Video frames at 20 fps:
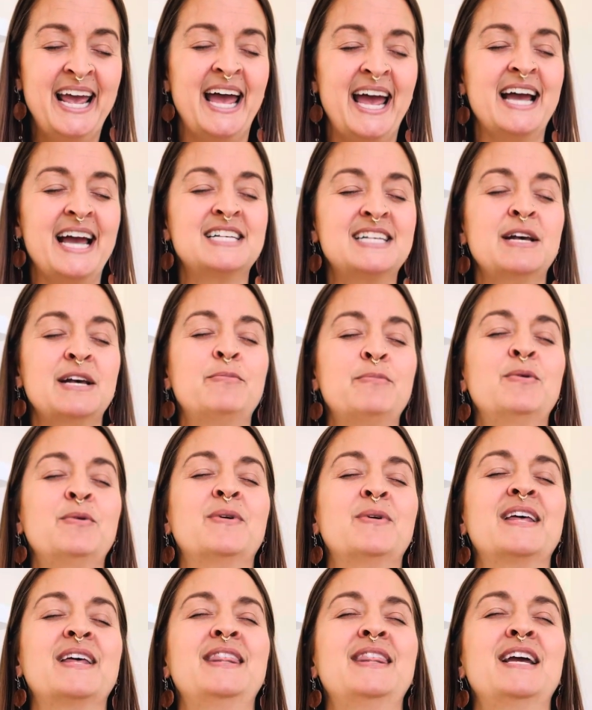Except we
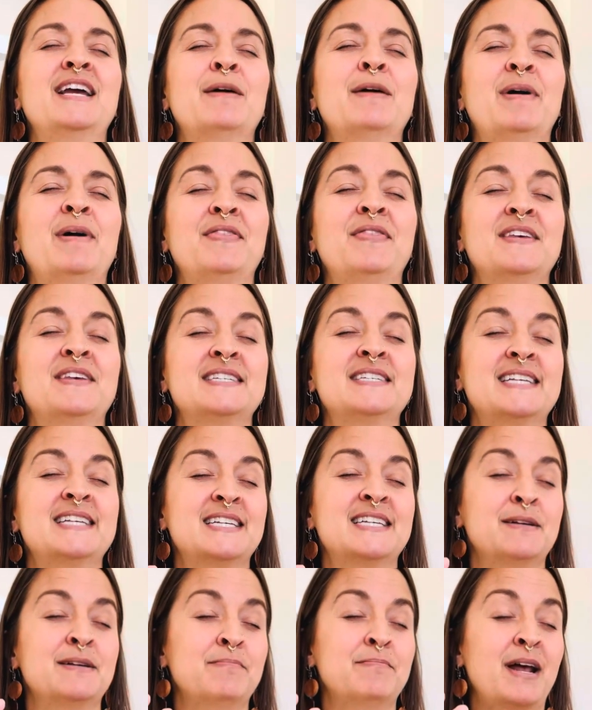want to think about this
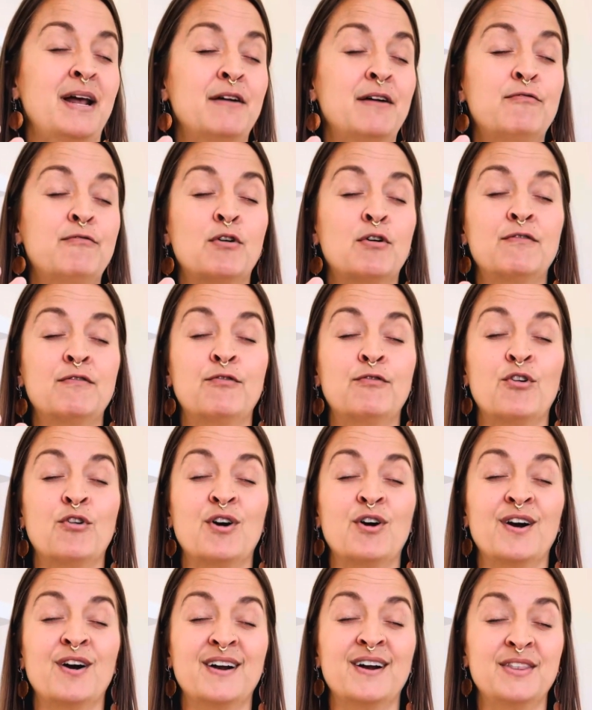as a metaphor
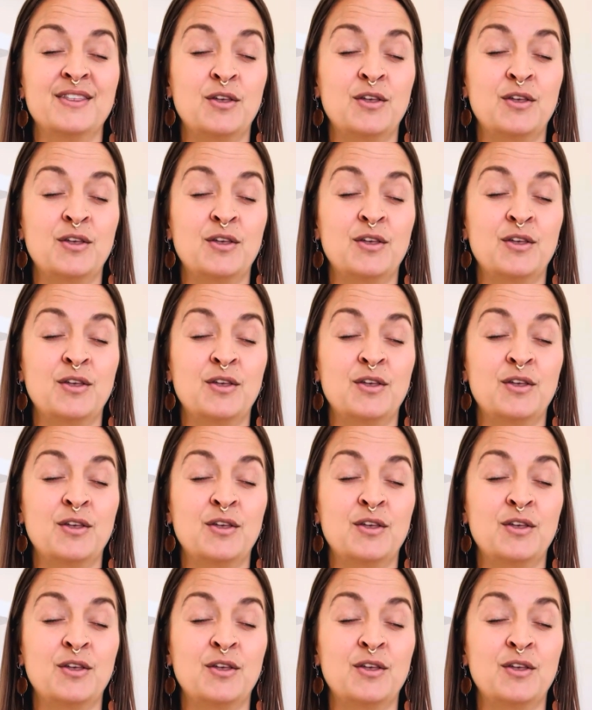for